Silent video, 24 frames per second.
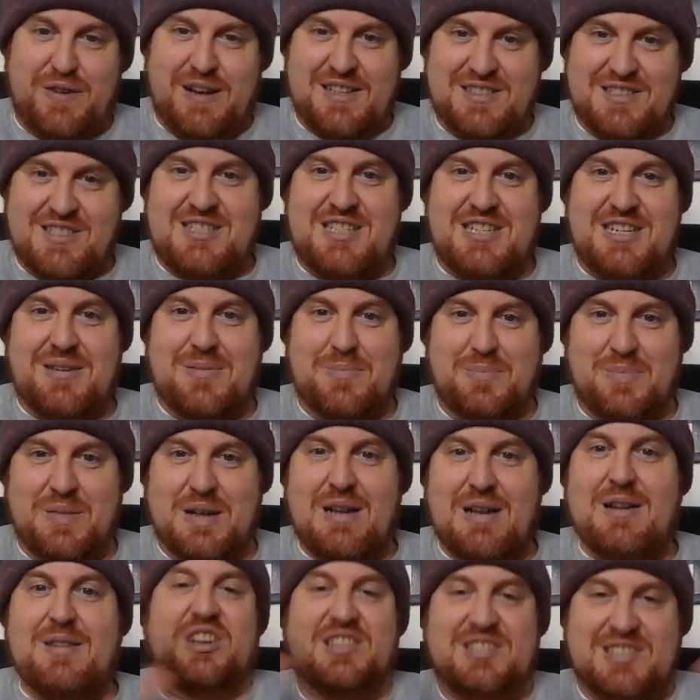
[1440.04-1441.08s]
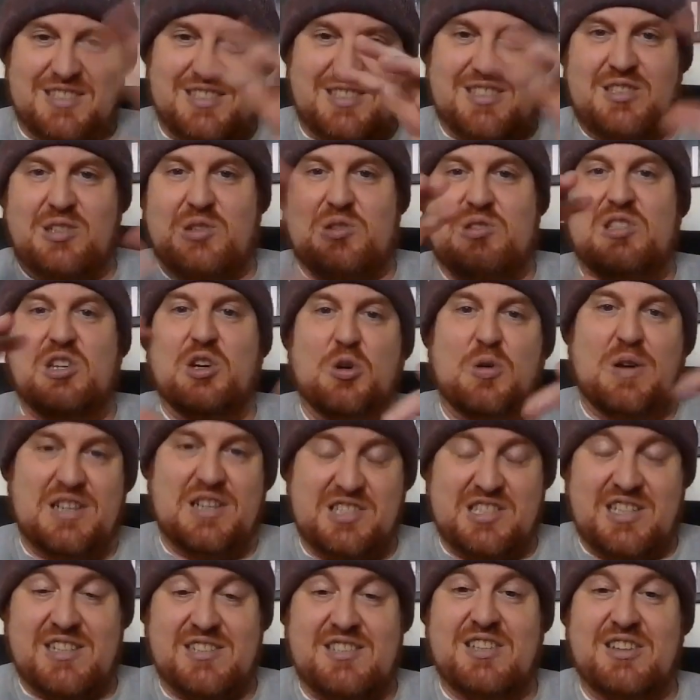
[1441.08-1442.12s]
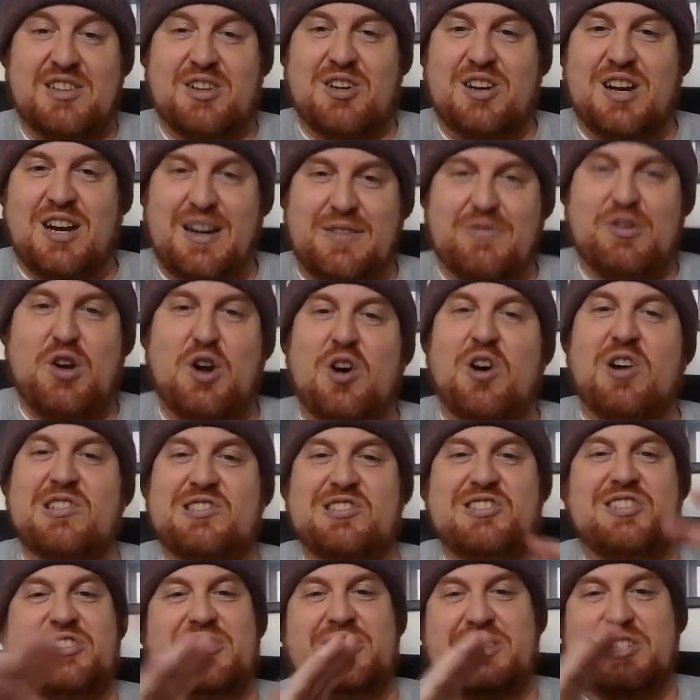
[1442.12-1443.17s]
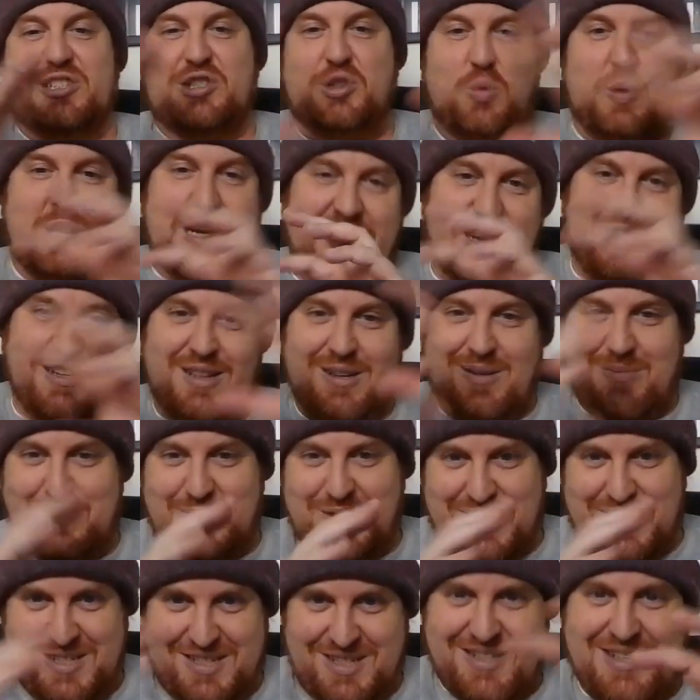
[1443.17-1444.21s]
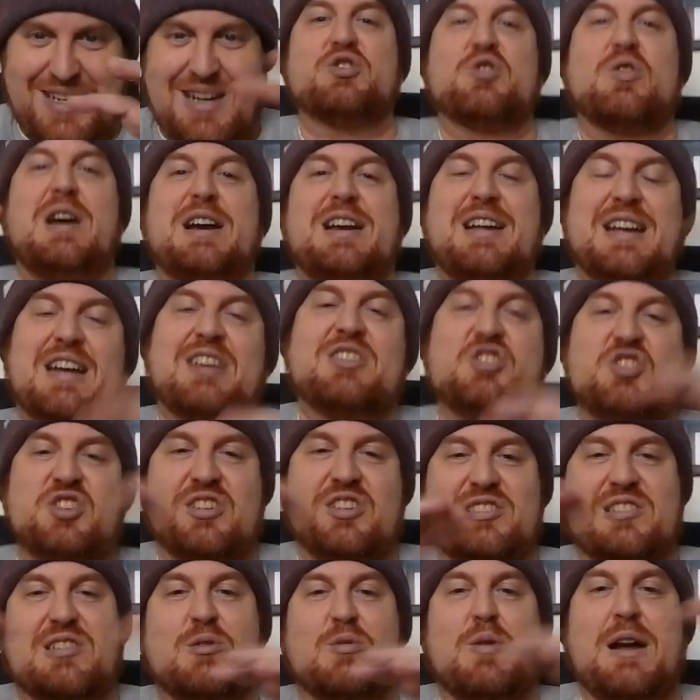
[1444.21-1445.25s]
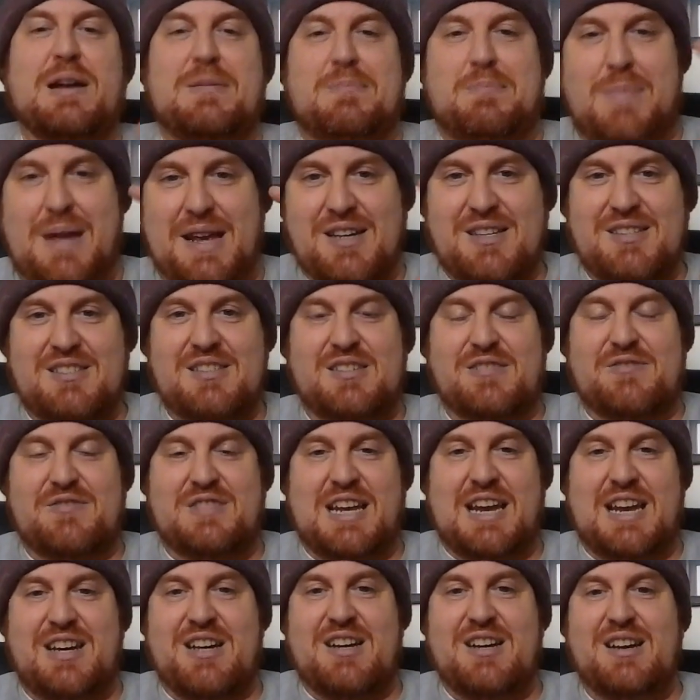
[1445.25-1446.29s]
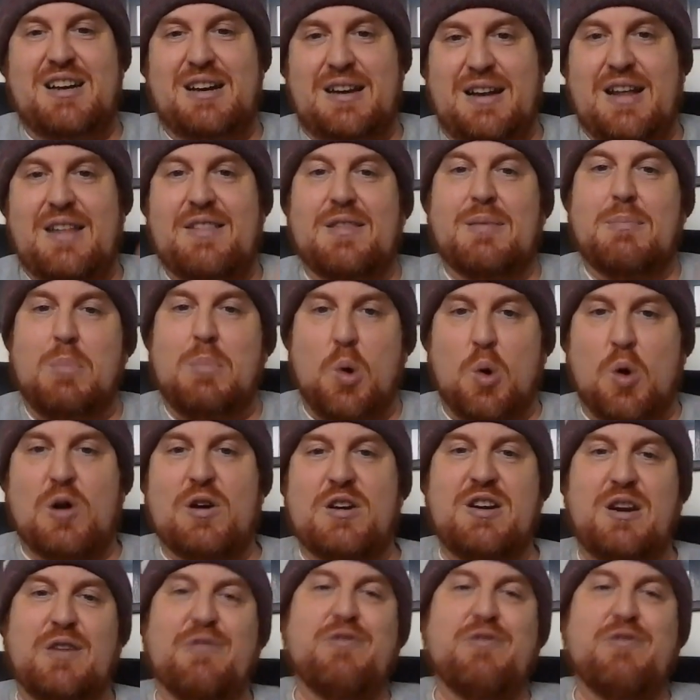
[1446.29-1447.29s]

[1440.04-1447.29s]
defense team just those heuristics. And they're kind of constantly tweaking them to try to get just the right mix of data. And the more